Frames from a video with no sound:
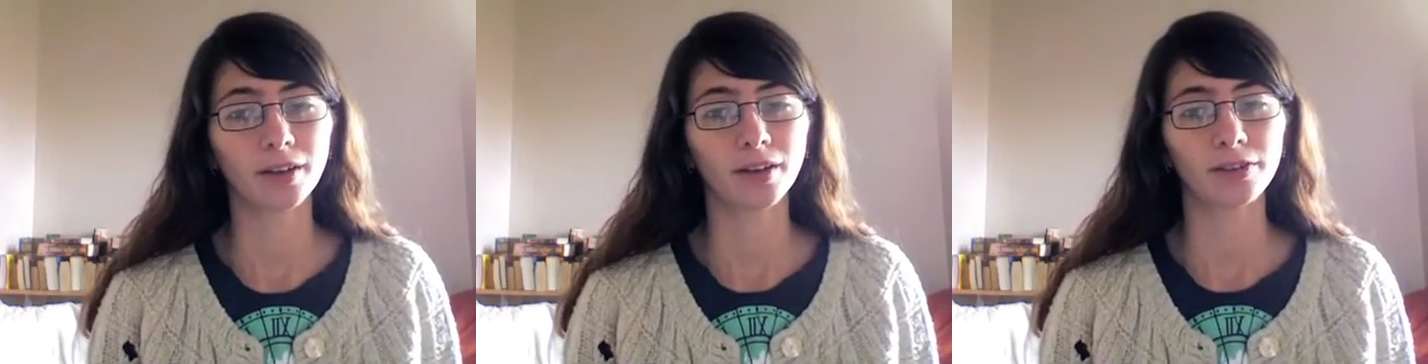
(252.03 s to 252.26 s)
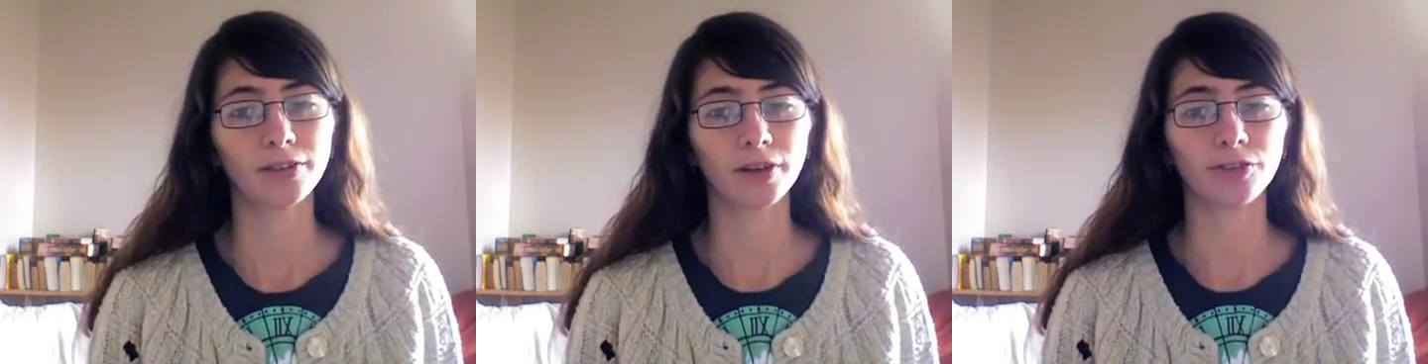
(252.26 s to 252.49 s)

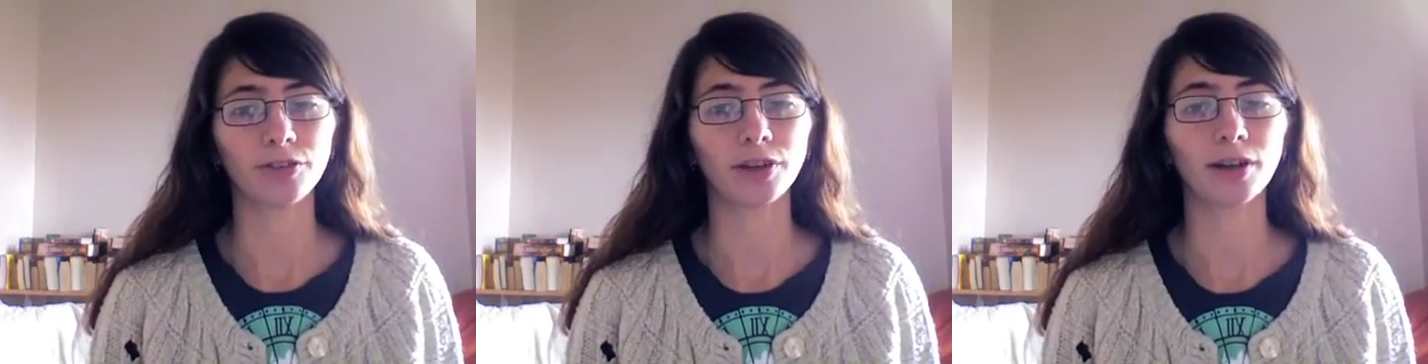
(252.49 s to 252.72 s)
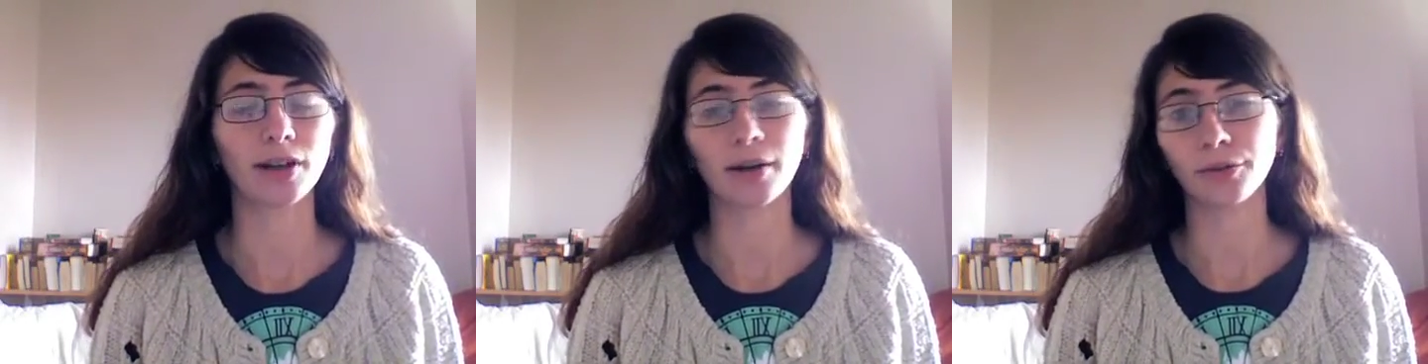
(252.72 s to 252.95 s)
So I
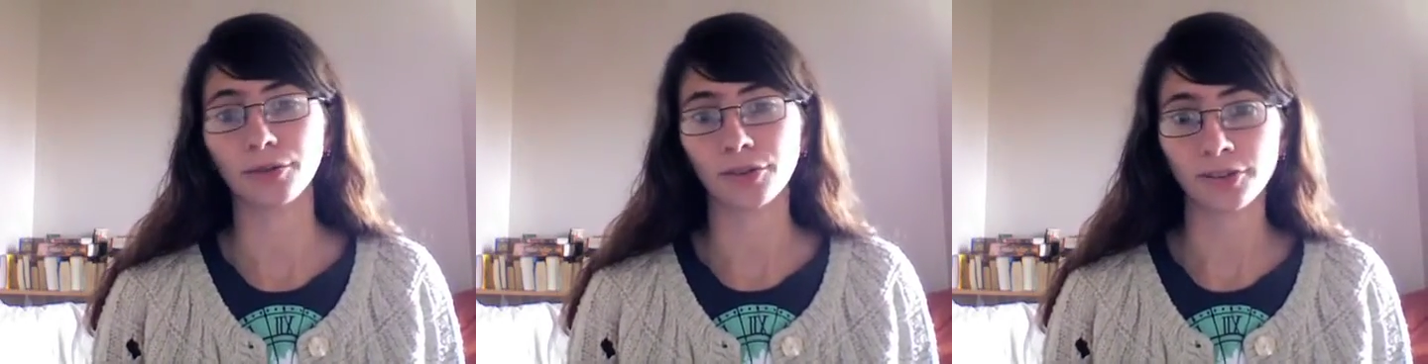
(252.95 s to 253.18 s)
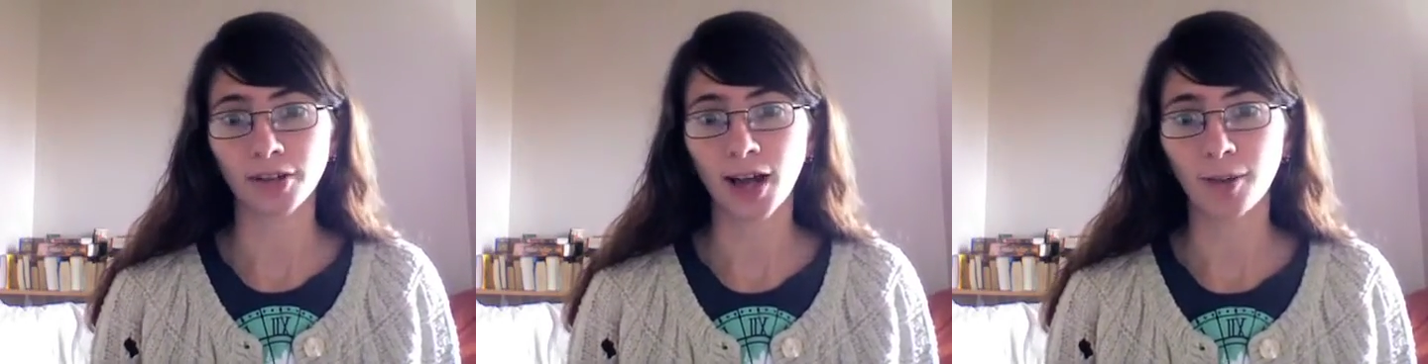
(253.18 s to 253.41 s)
figured I would just
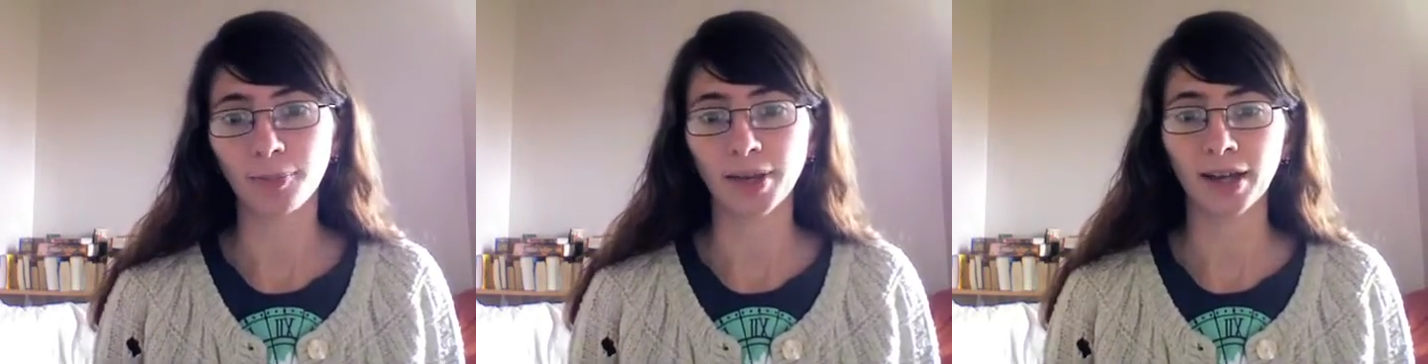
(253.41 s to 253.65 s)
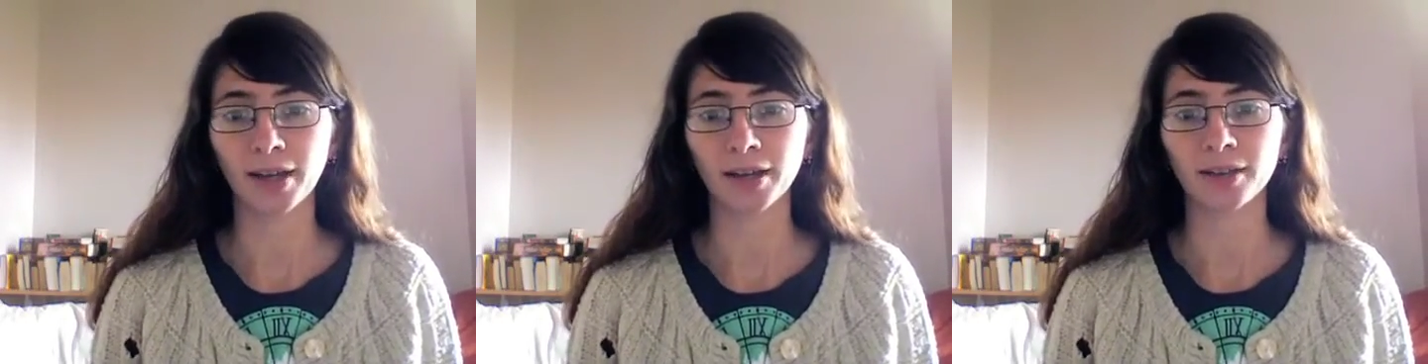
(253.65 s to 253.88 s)
stop
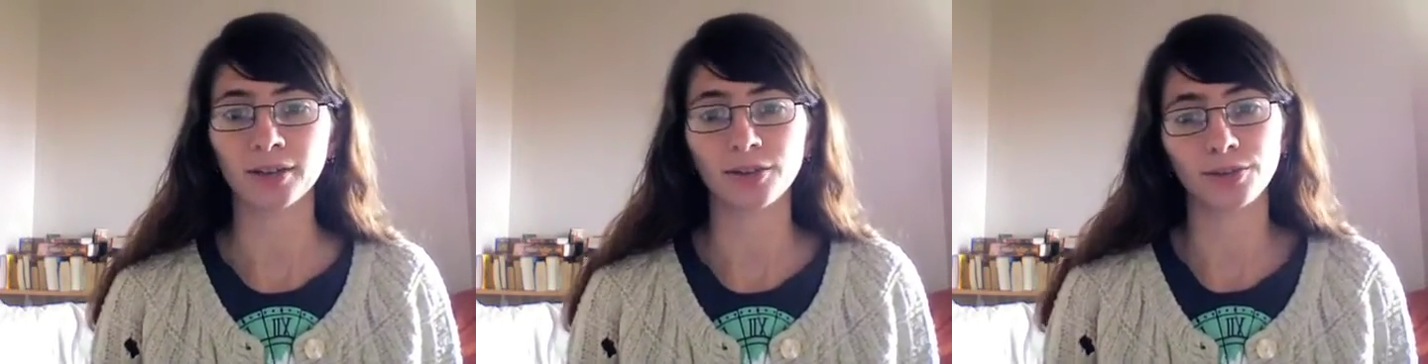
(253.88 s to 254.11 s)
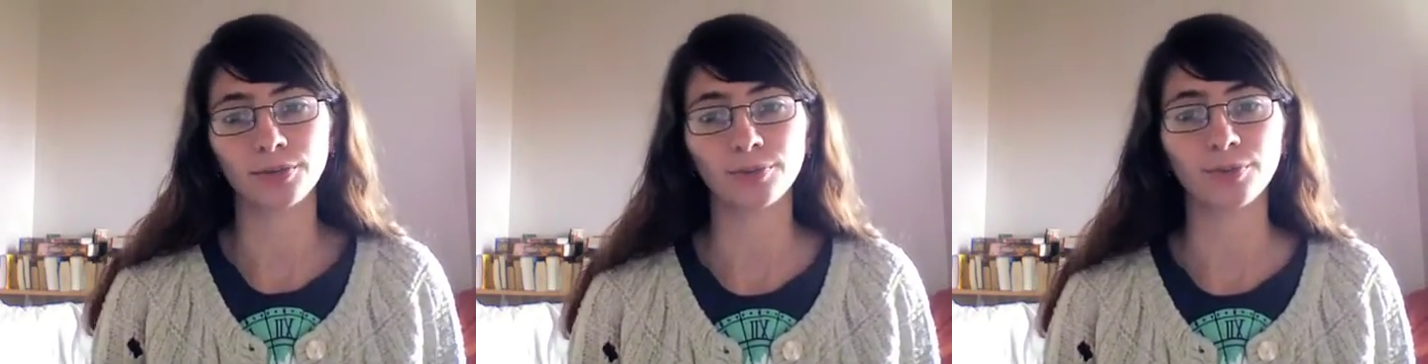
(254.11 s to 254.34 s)
and
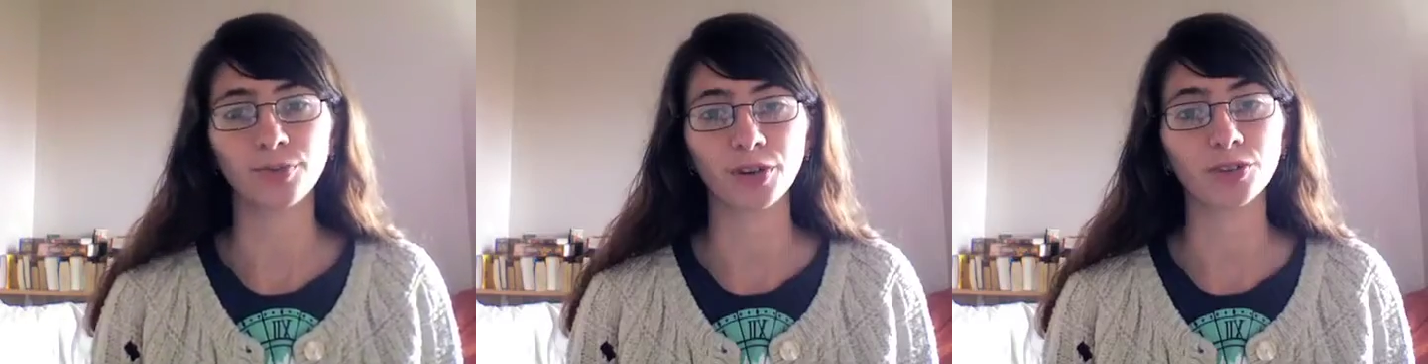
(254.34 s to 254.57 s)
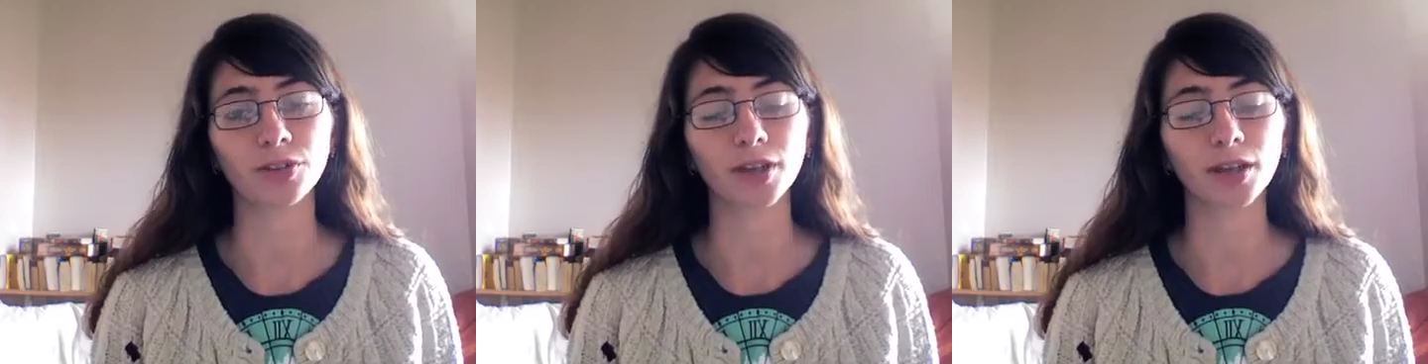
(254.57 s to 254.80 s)

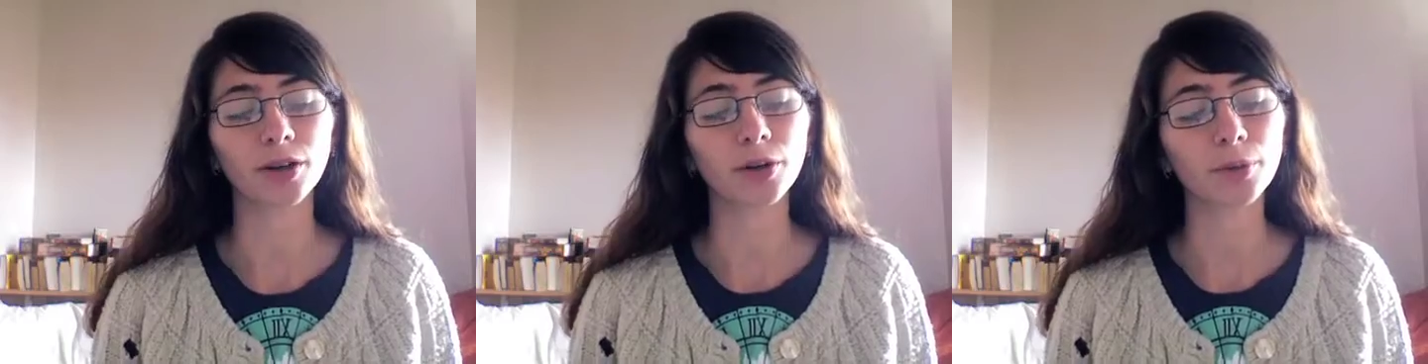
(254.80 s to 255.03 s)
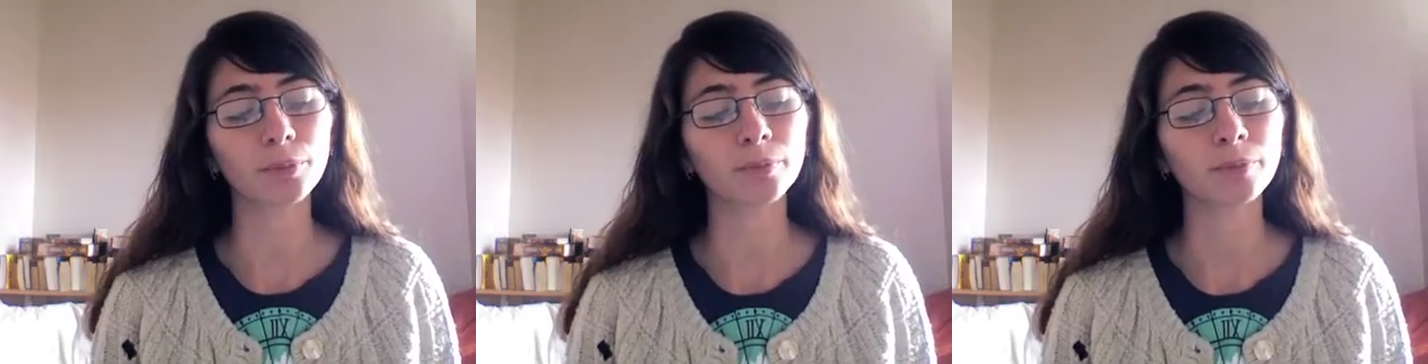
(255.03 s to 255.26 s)
finish it
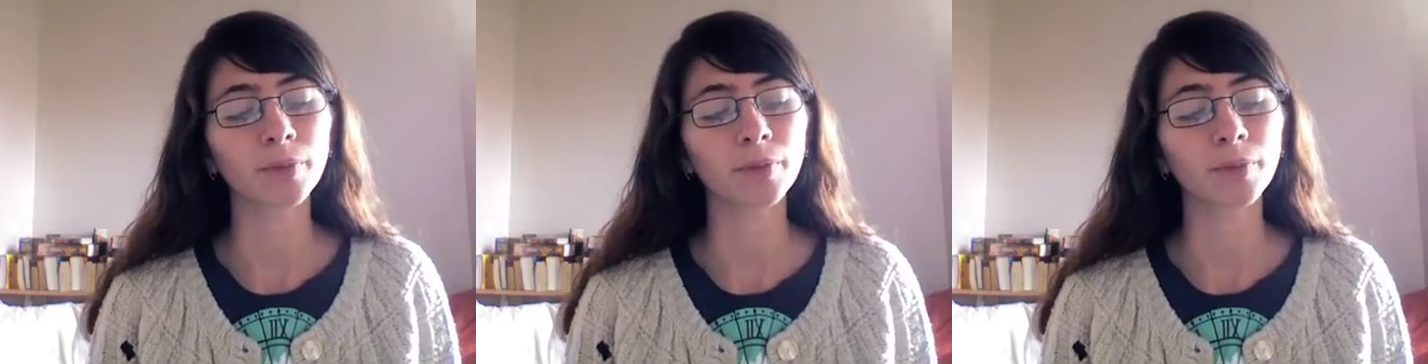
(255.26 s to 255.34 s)
later.